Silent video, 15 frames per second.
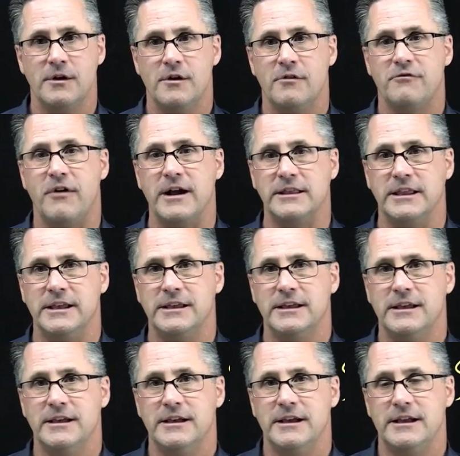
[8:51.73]
Finally,
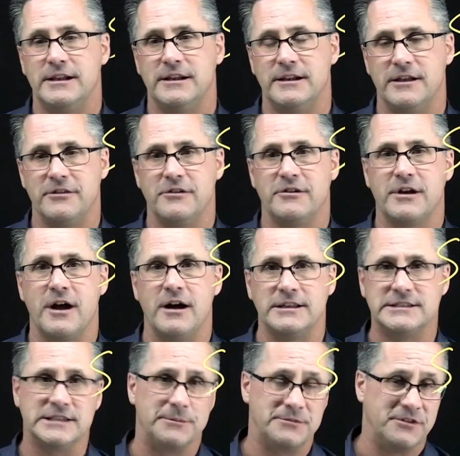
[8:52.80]
in another
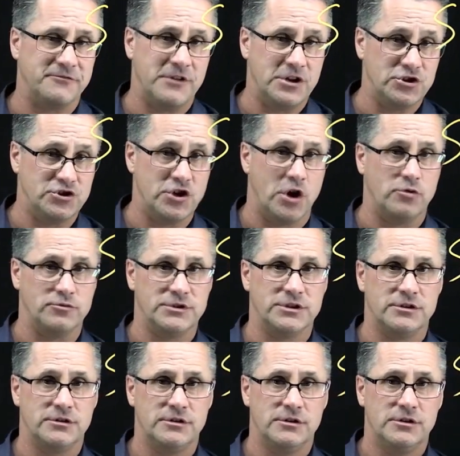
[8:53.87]
concept of don't
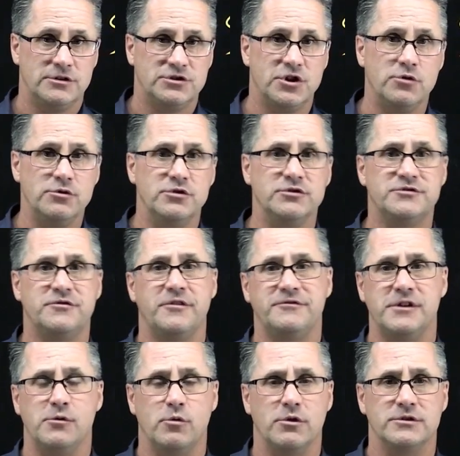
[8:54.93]
use
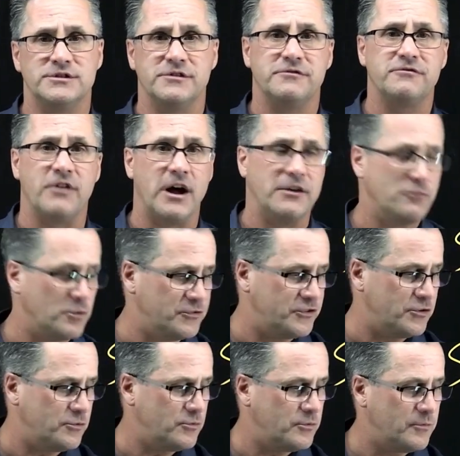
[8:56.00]
50 words if 5 will
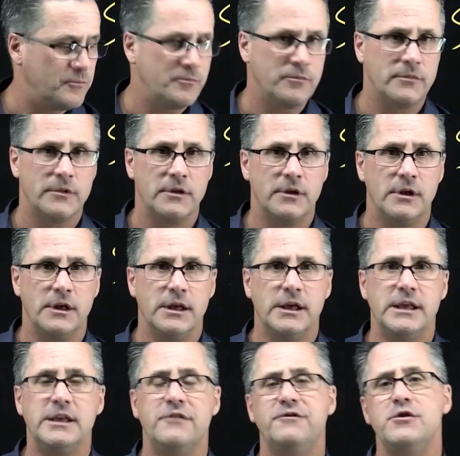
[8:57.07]
do.
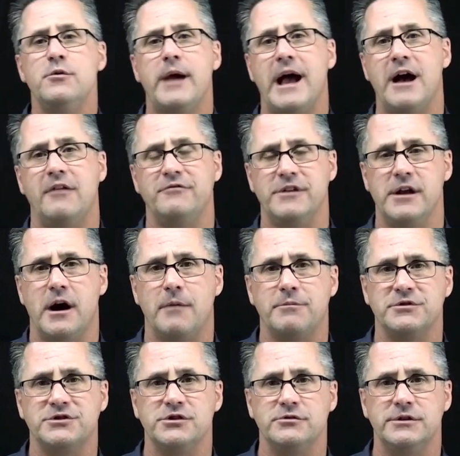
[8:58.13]
If you have the
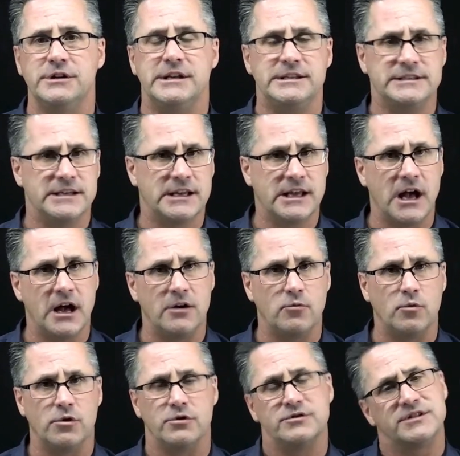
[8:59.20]
opportunity to cut
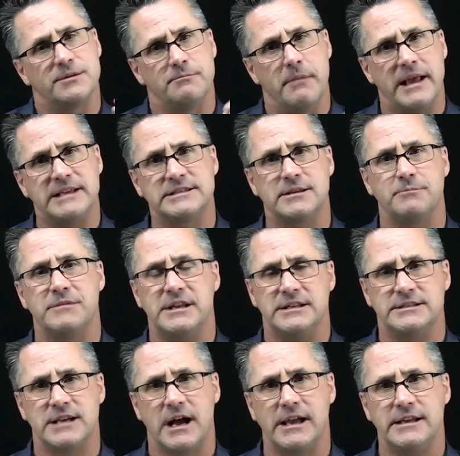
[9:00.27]
words and make something
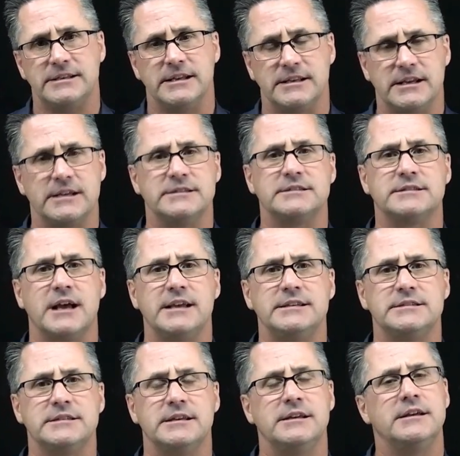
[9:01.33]
tight and
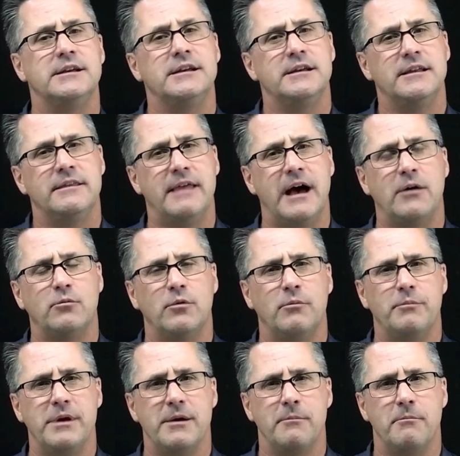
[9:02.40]
concise, that will be a